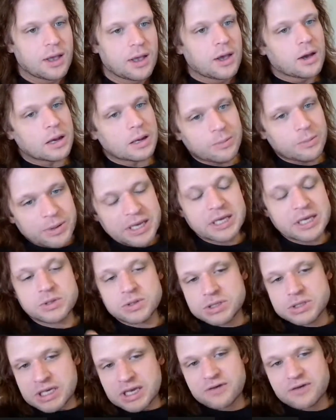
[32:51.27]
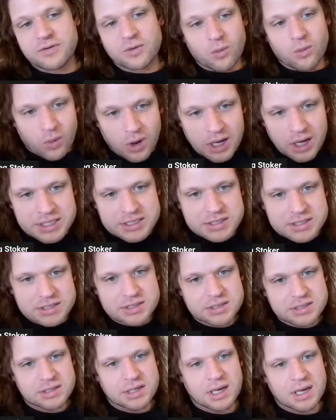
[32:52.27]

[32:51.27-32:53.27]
It'd be interesting if it was.